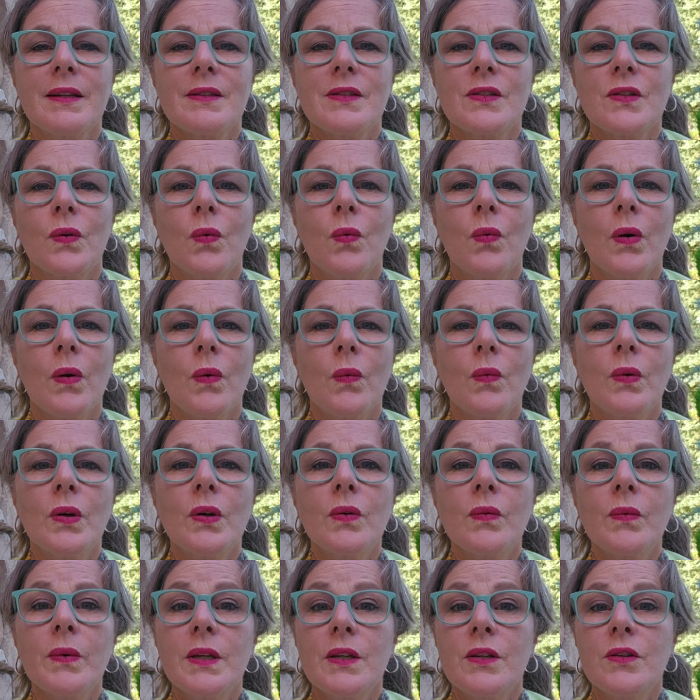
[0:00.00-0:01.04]
And so what
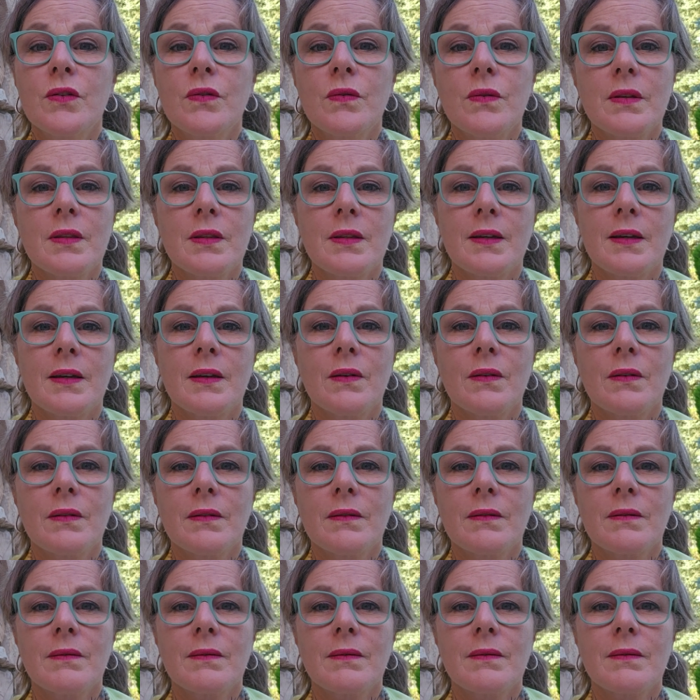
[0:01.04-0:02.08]
will we do with it?
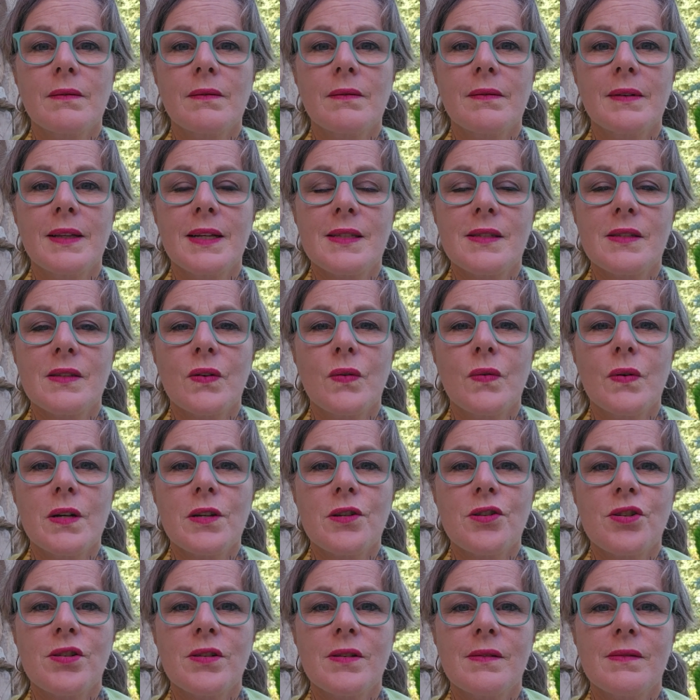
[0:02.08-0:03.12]
That's the
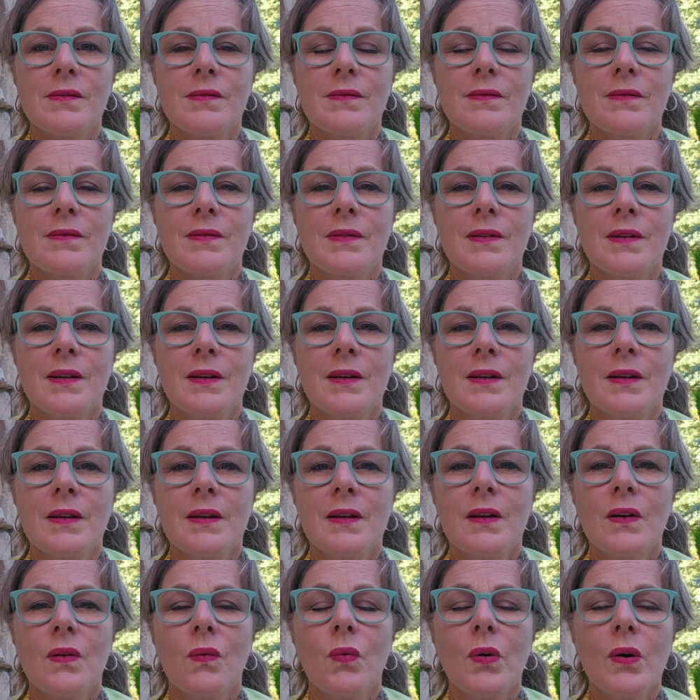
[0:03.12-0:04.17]
question.
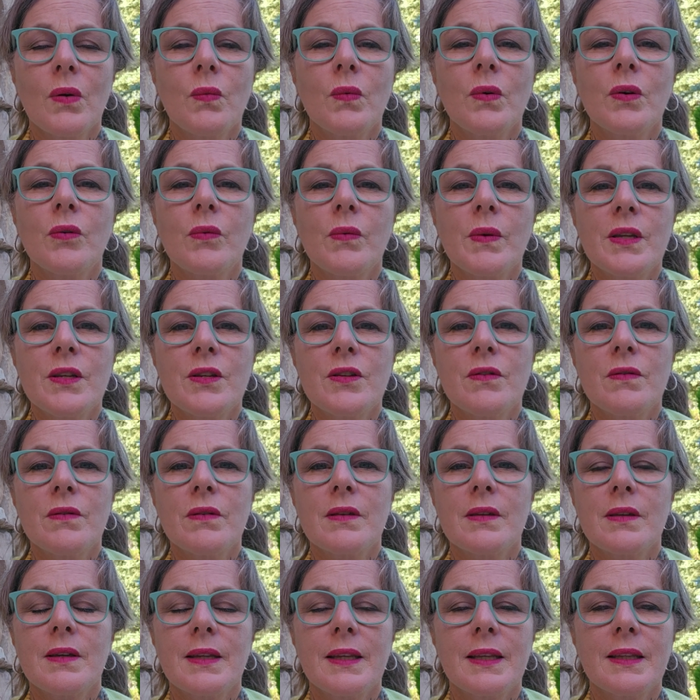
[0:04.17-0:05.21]
What will we do
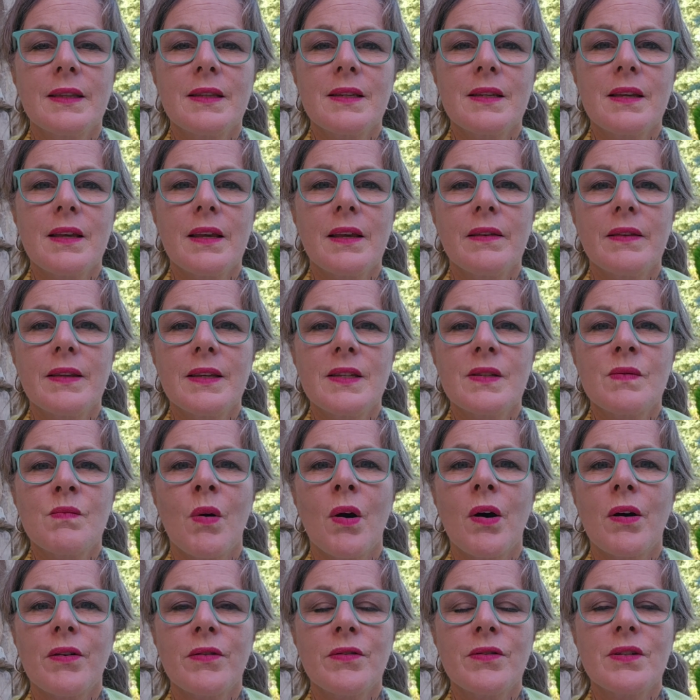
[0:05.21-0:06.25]
with it in these
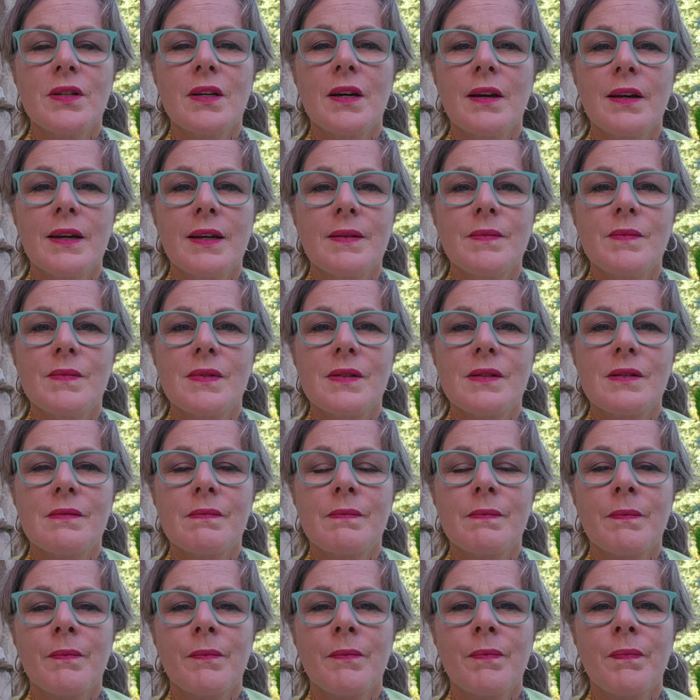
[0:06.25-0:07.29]
modern times?
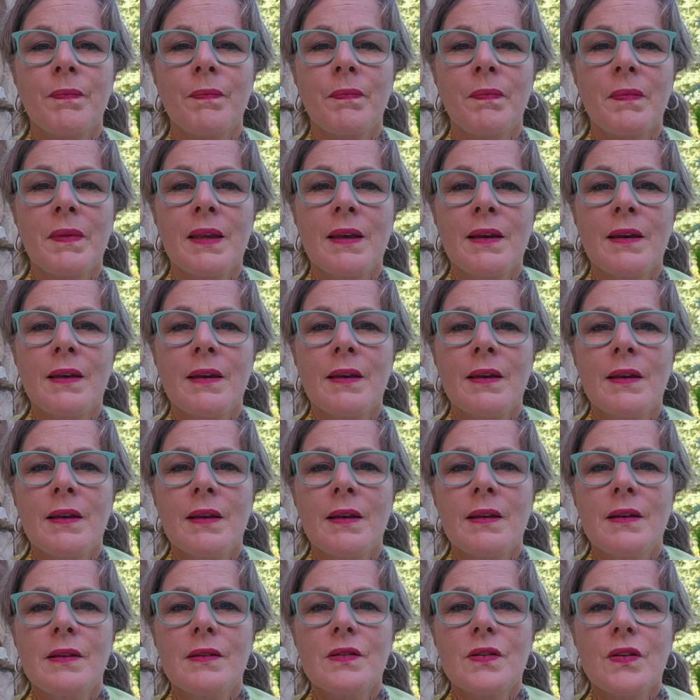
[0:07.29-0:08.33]

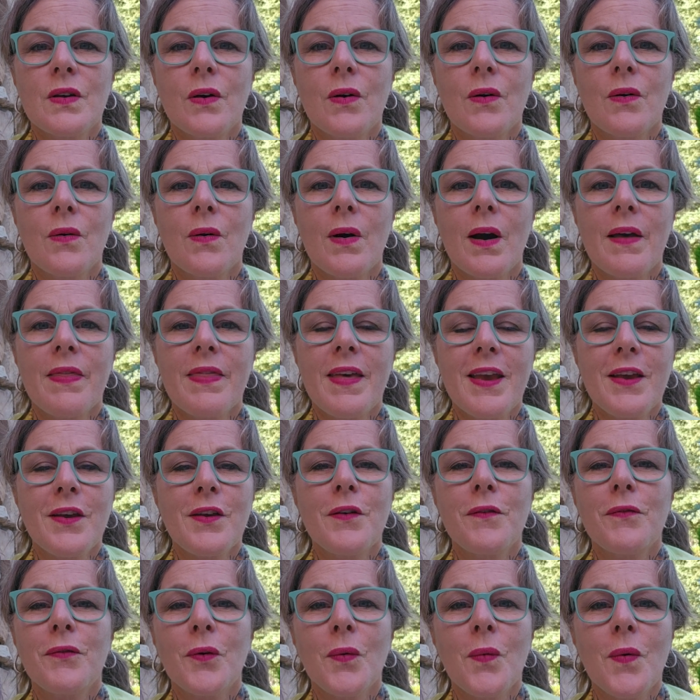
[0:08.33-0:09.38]
So I thank
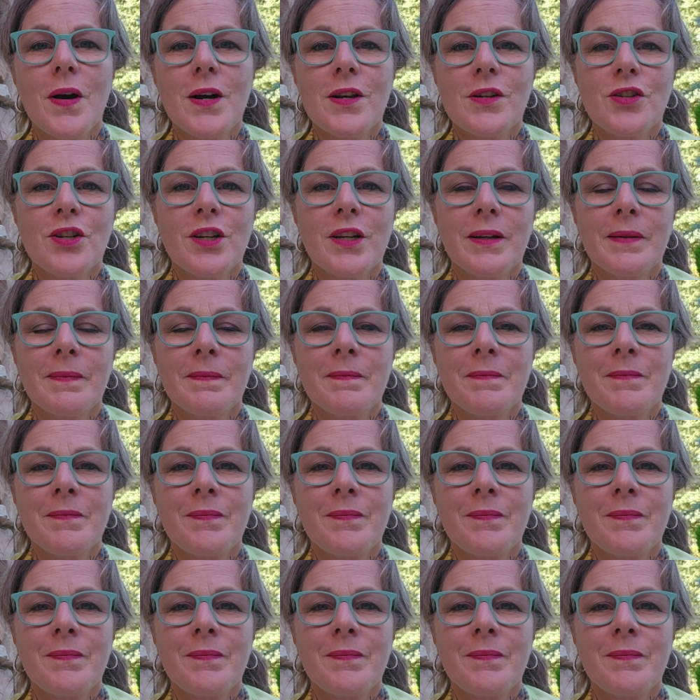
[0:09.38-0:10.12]
you for watching.